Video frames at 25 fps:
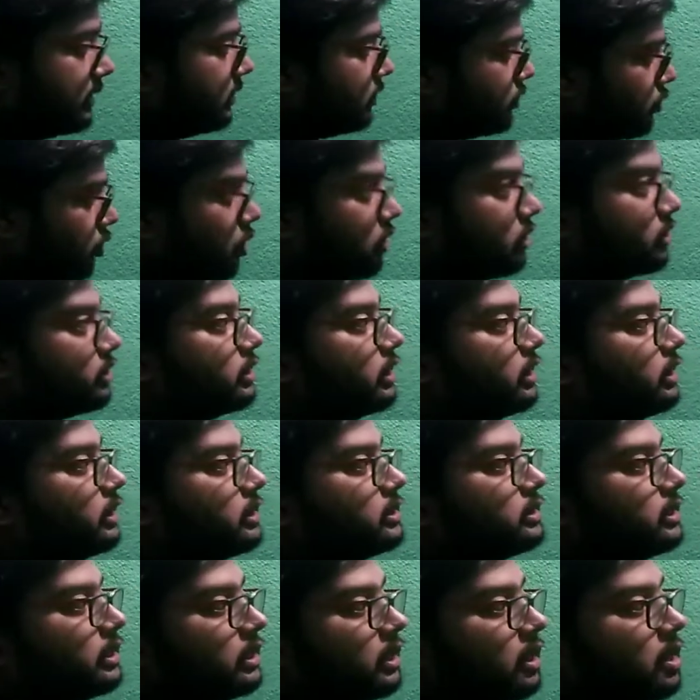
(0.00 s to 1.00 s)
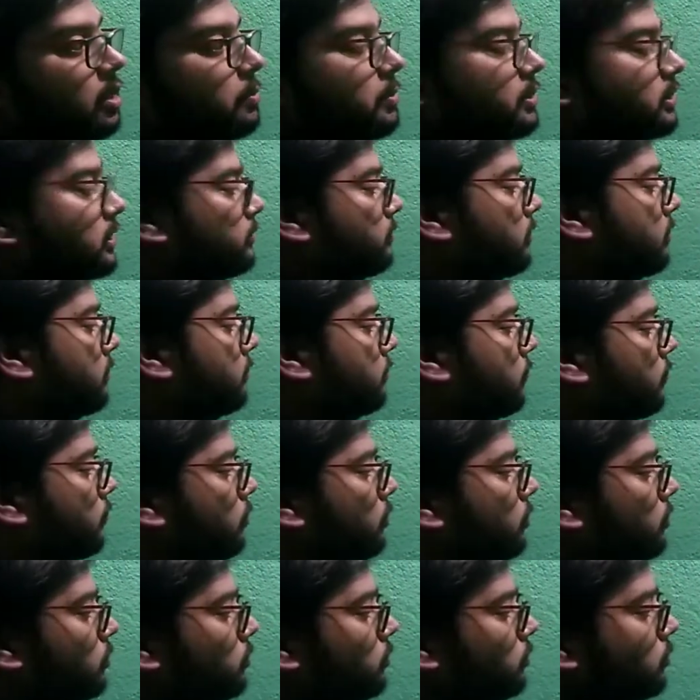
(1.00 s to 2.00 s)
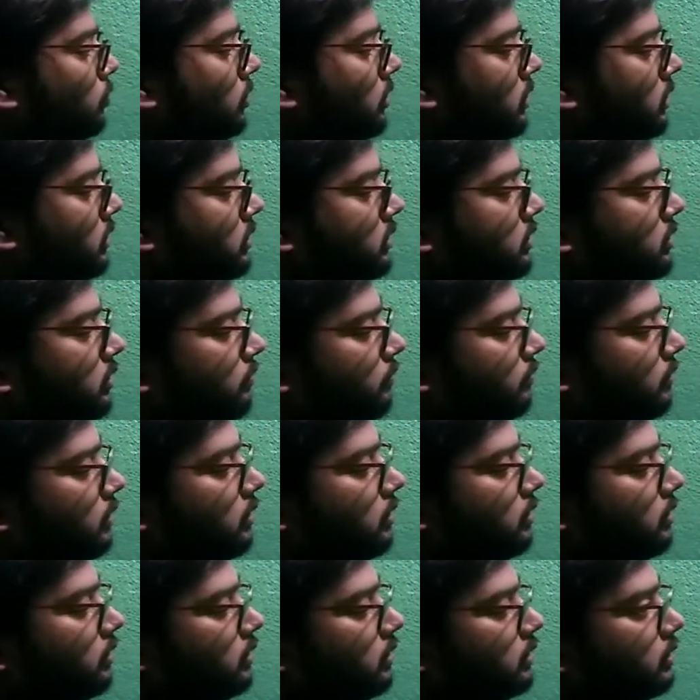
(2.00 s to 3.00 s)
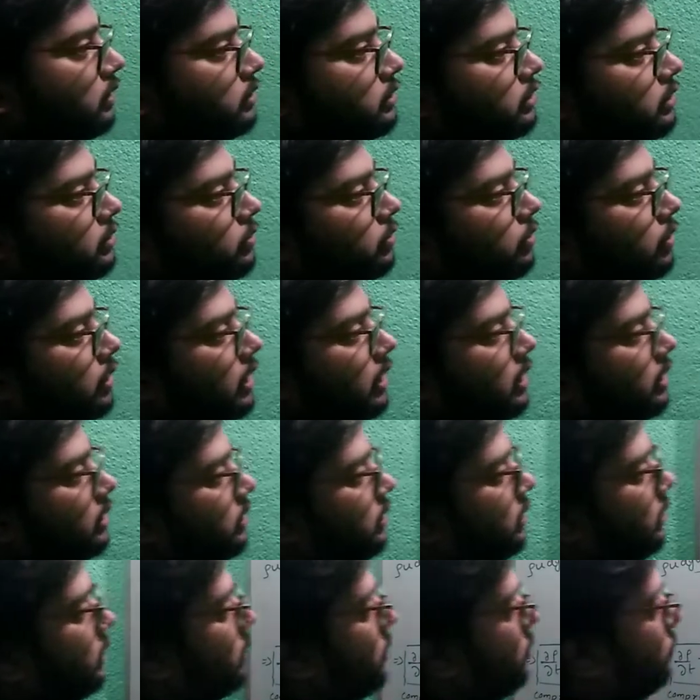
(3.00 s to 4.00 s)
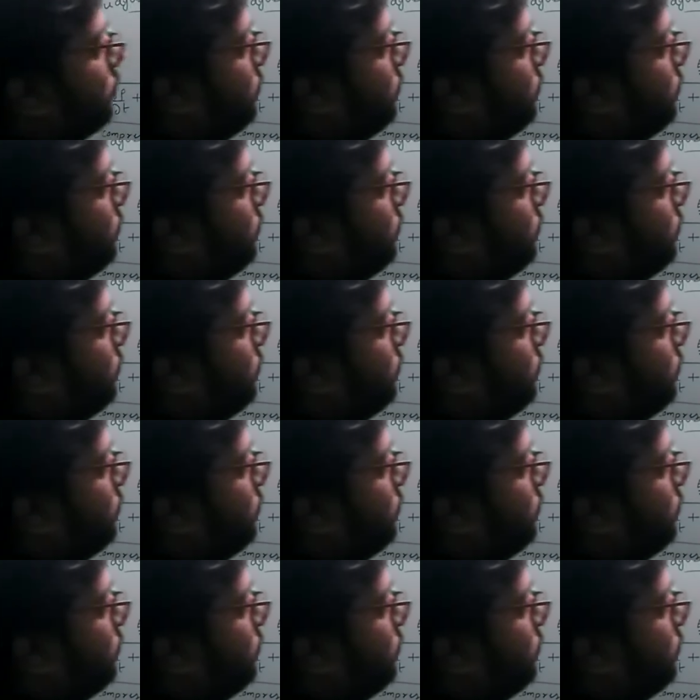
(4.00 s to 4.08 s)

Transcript: is constant is incompressible flow, so this term will 0 and it